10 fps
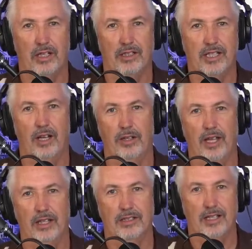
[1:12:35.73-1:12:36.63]
And until
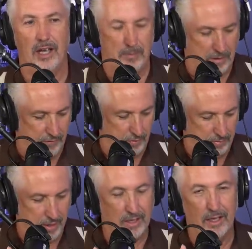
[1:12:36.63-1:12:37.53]
next time,
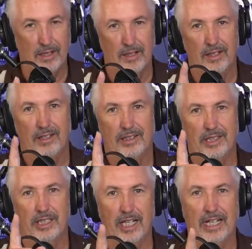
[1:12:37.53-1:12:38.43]
everybody,
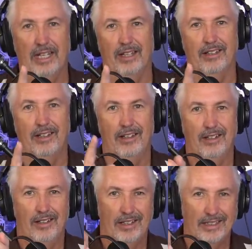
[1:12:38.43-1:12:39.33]
chicken
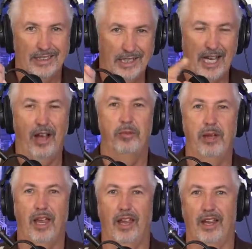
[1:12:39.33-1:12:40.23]
chow
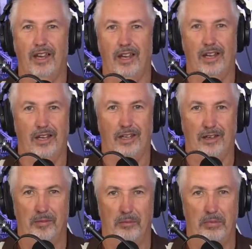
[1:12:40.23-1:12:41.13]

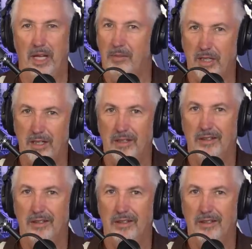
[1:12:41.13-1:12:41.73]
mein, baby.